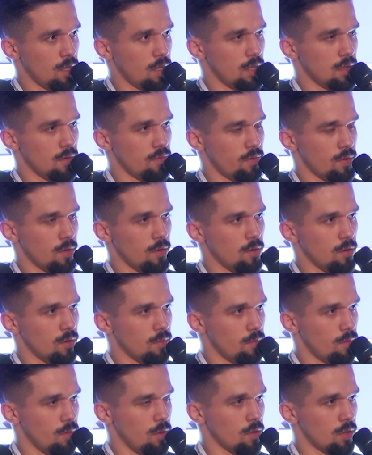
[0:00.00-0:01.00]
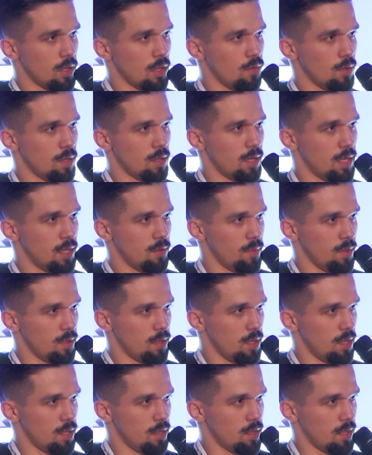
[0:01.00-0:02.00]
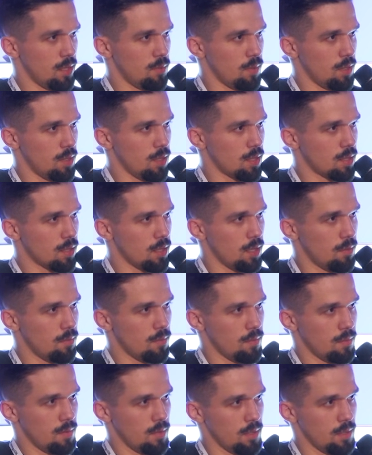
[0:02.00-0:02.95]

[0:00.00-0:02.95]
and if we go log in with admin at admin.com,